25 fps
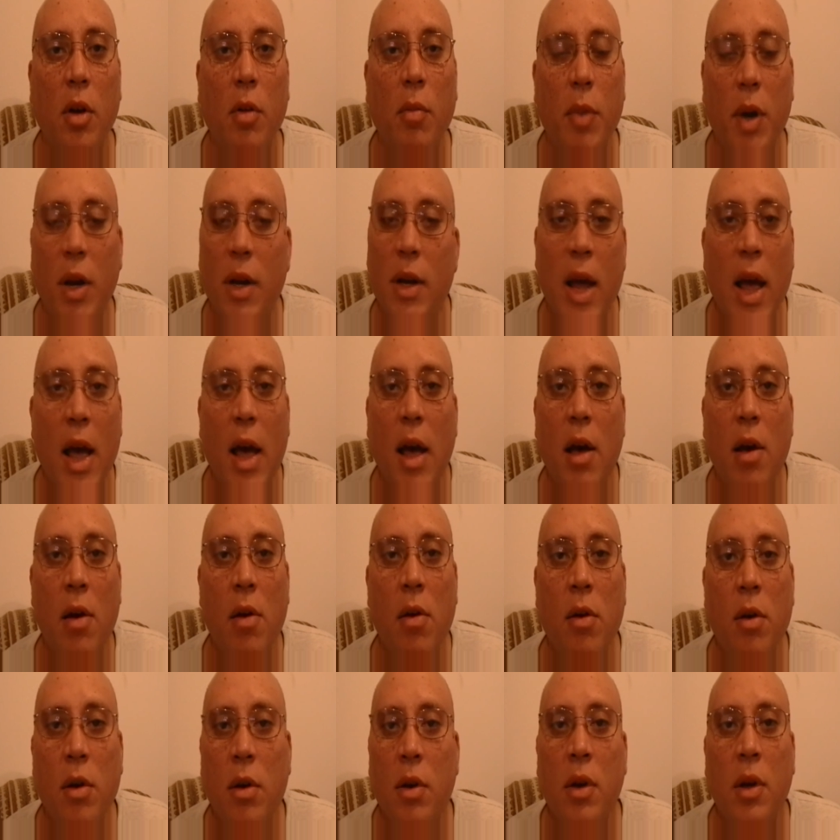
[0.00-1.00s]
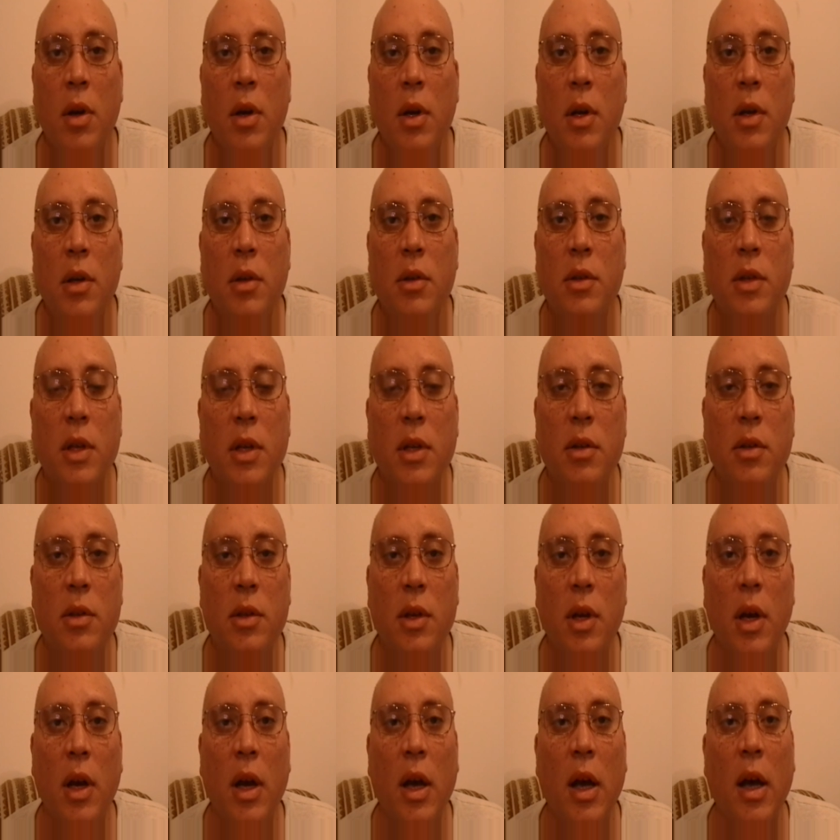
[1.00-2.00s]
But now, since
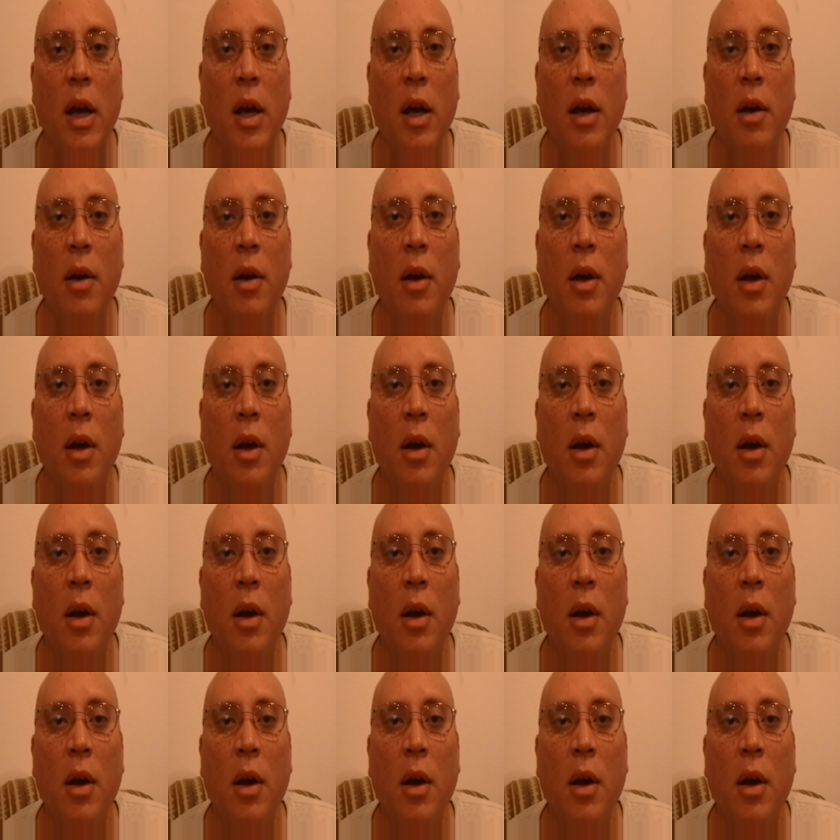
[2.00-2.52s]
Saddam